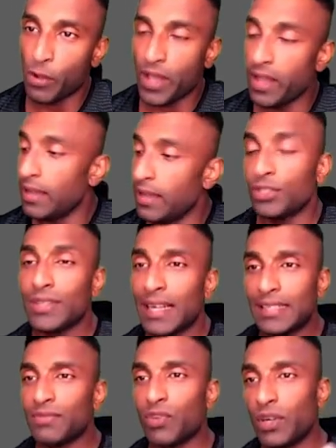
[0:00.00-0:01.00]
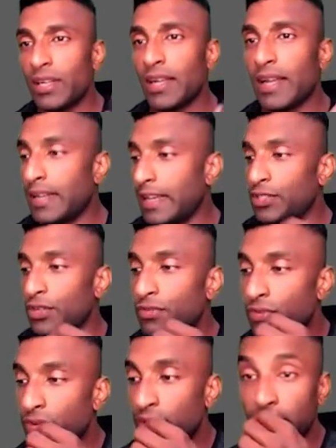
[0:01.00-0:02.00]
okay so that's what in case
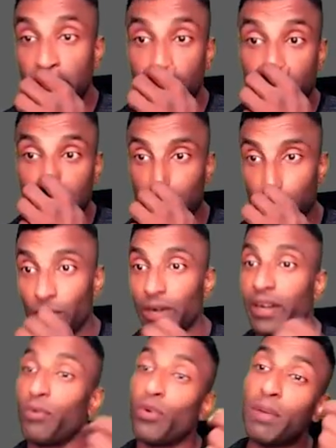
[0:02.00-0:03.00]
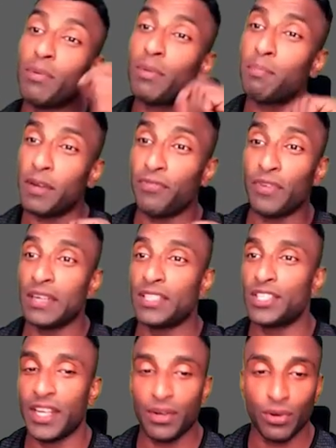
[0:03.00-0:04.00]
of debenture holder what about
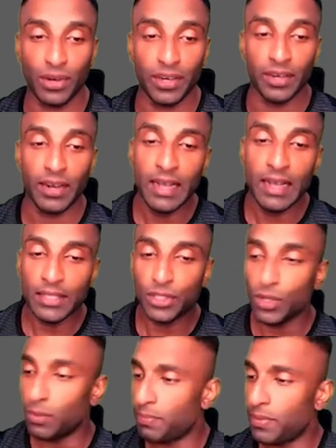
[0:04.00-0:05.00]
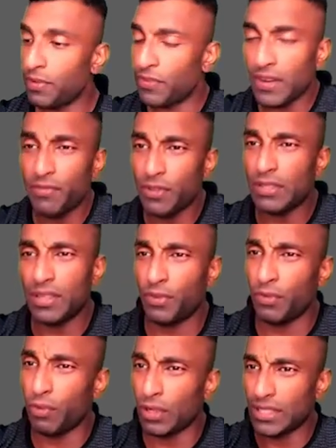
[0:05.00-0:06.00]
preference shareholder so if you,
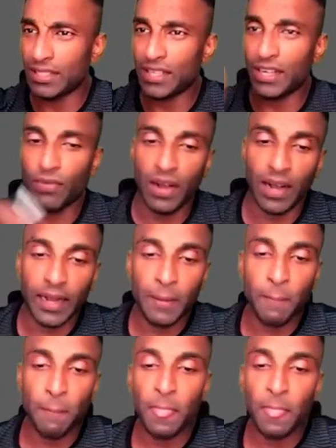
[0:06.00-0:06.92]
if you want just write one line